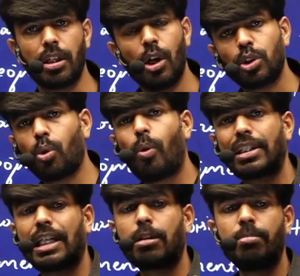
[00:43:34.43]
So what
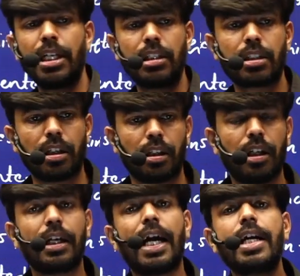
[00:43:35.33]
that means, sir?
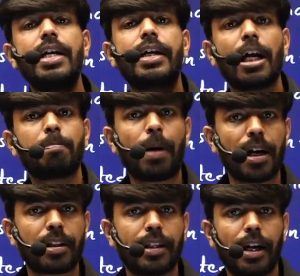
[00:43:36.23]
Yen indicate
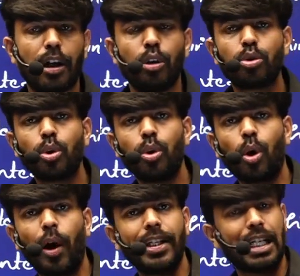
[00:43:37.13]
maadutte? Pseudo
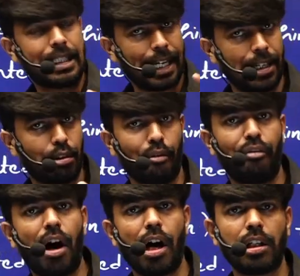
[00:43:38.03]
in the sense of
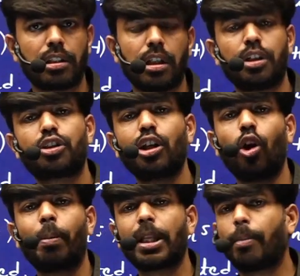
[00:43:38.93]
false, coelom
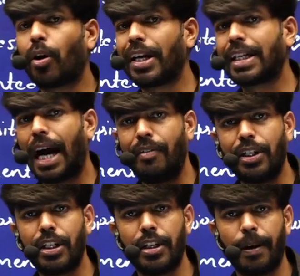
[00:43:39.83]
in the body
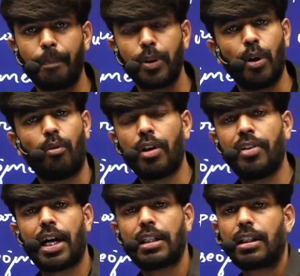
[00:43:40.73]
cavity. Why we
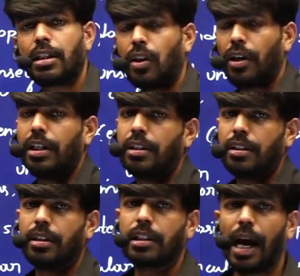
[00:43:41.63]
are calling the
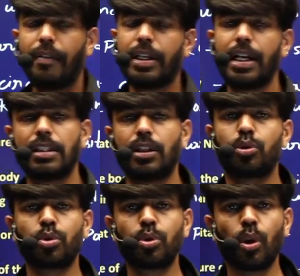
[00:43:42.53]
cavity as a
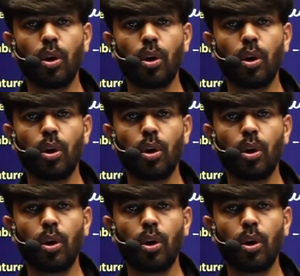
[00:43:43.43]
pseudo?